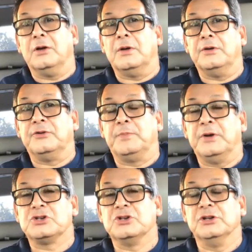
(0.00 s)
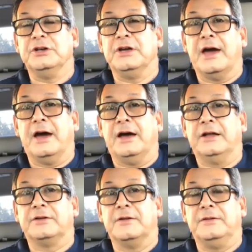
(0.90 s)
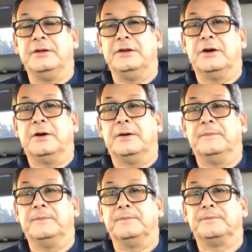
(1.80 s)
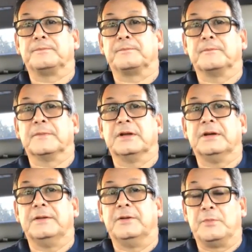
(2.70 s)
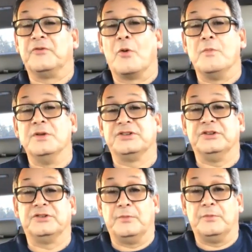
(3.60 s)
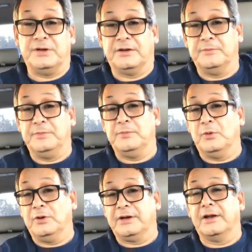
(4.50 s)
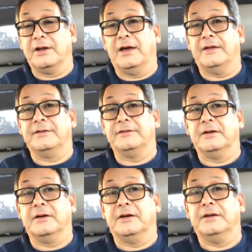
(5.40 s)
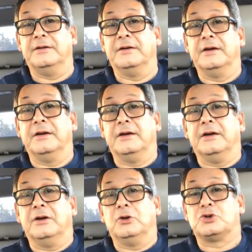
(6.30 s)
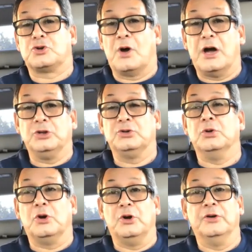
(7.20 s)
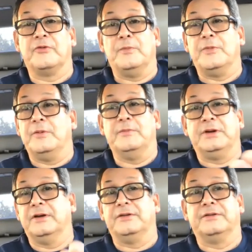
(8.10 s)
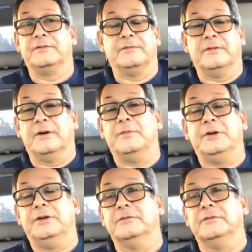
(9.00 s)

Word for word: especially at the uh, the performances from the other people in class, and trying to learn from them because I mean,